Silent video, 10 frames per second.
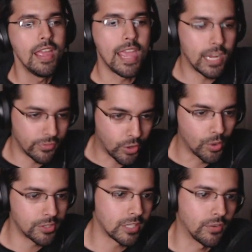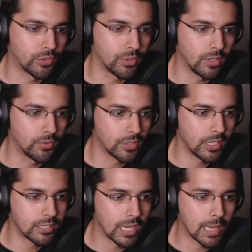And of course, if we're
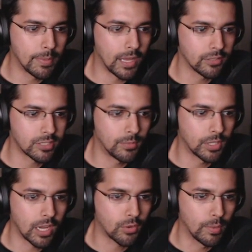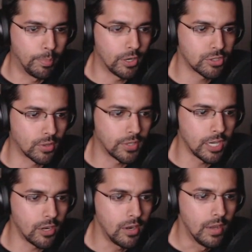gonna talk about Senran Kagura Burst over
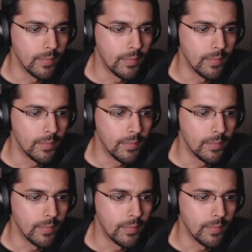here,